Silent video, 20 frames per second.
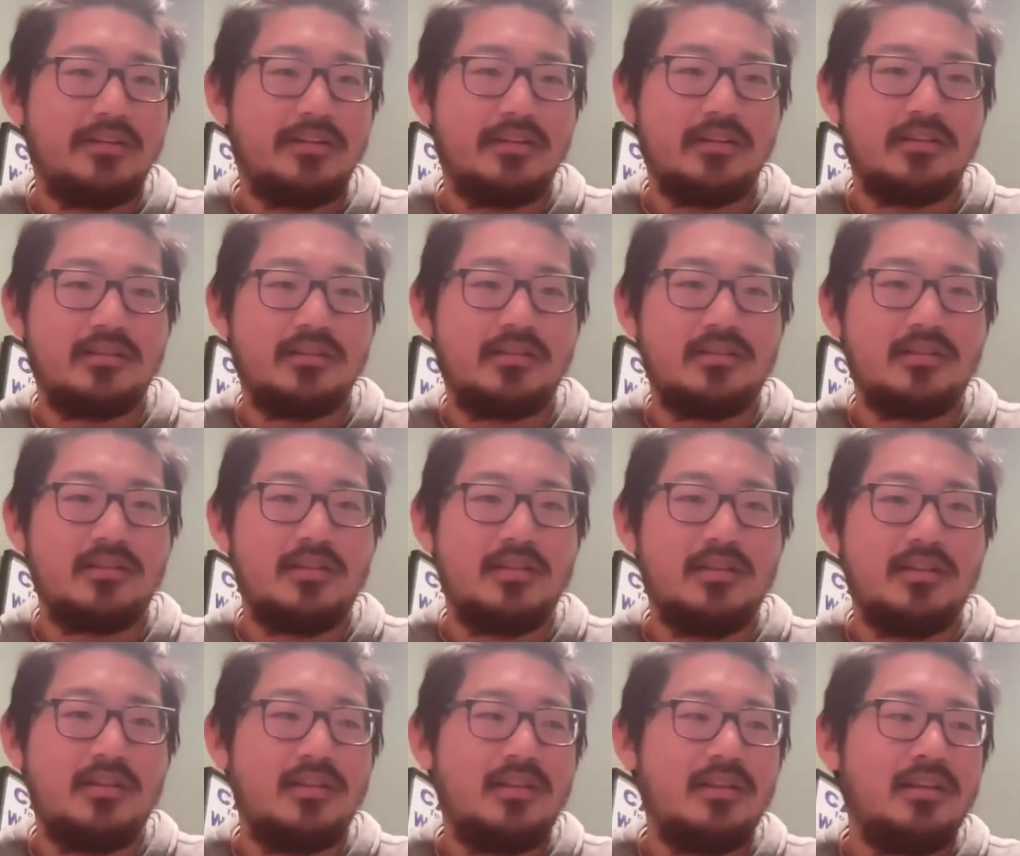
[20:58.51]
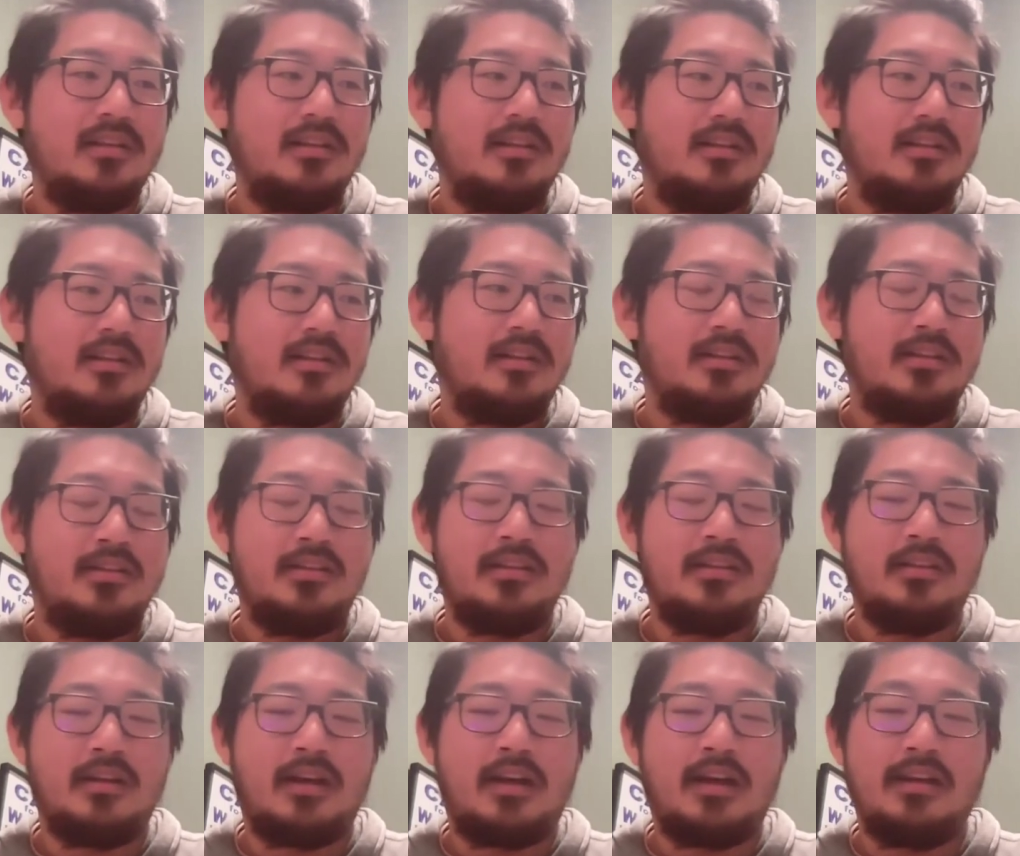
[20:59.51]
because
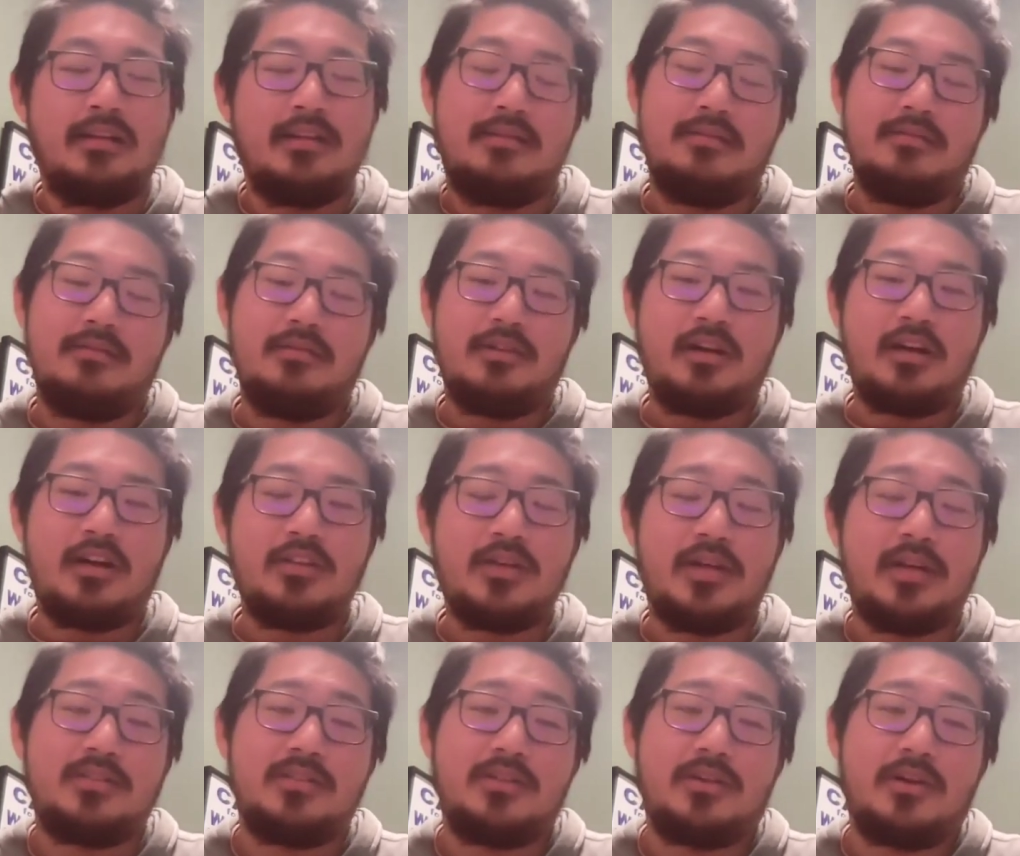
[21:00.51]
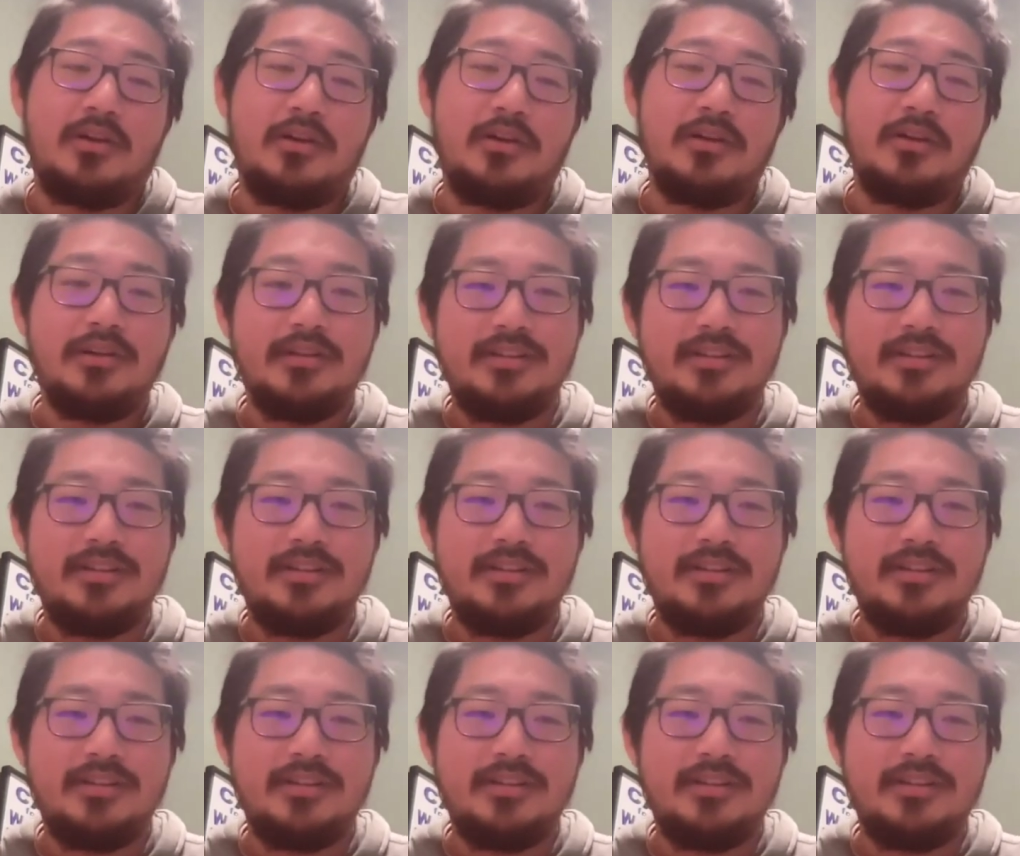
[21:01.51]
I contracts are